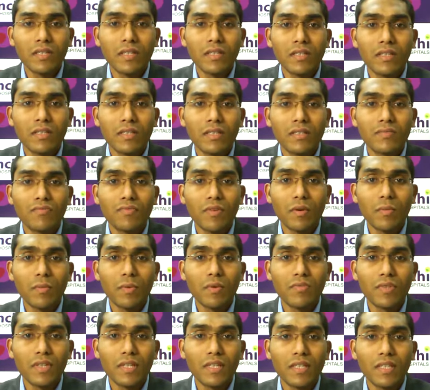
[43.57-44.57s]
this form
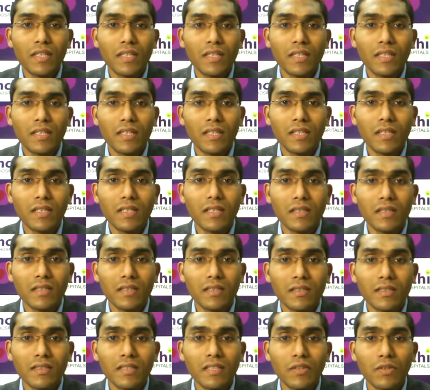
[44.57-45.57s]
of kidney
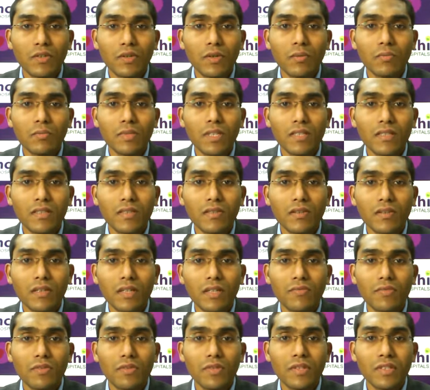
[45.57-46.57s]
syndrome that is called
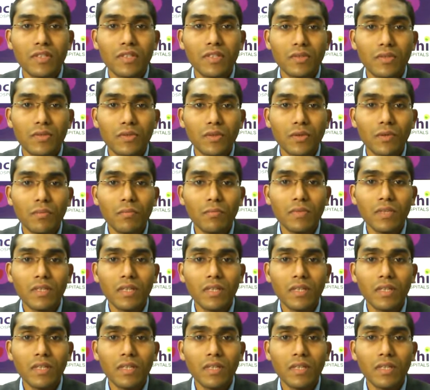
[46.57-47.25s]
nephrotic syndrome.